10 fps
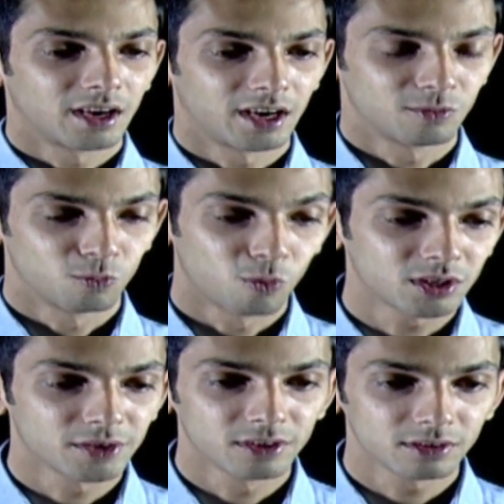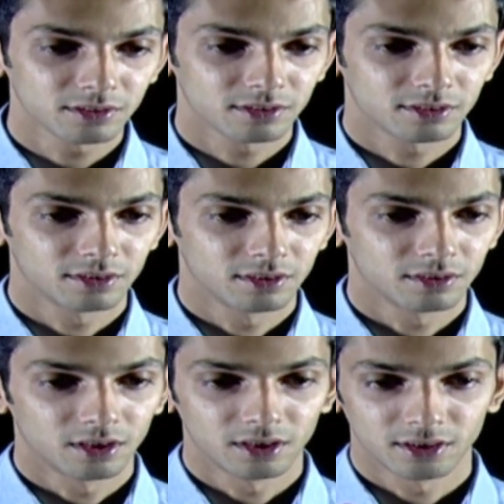and whatever
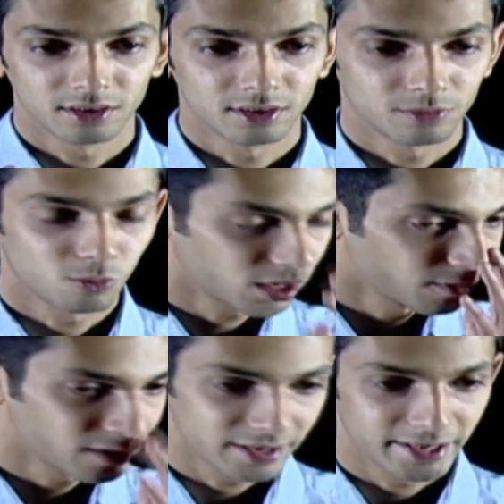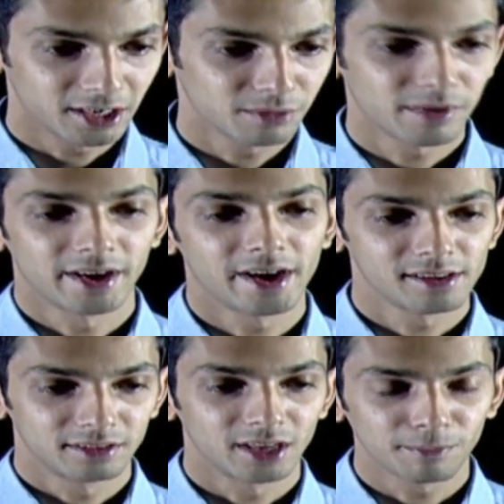I get in my head
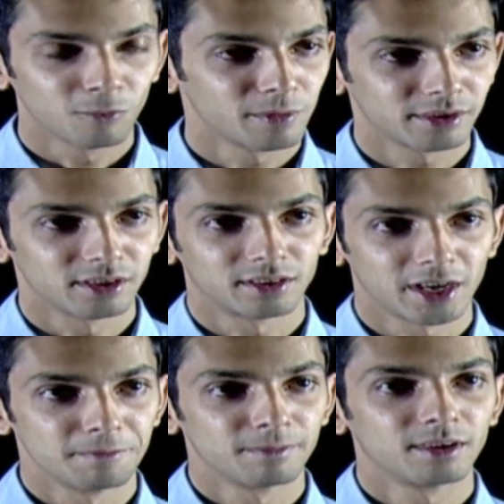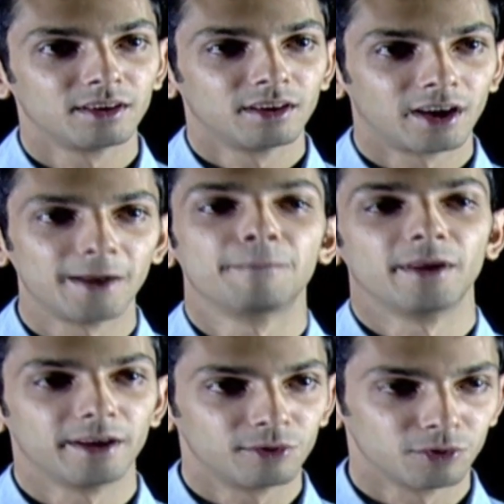at that moment in time, I'll
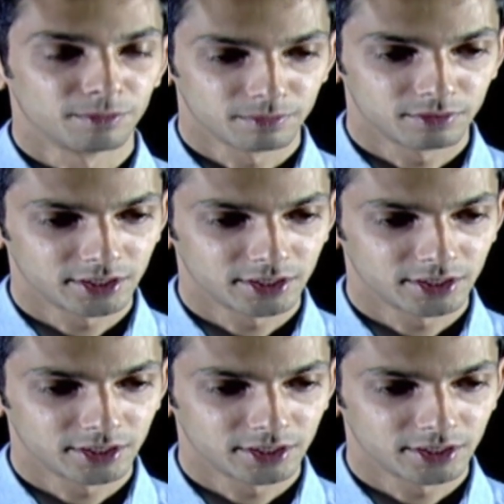play it to him.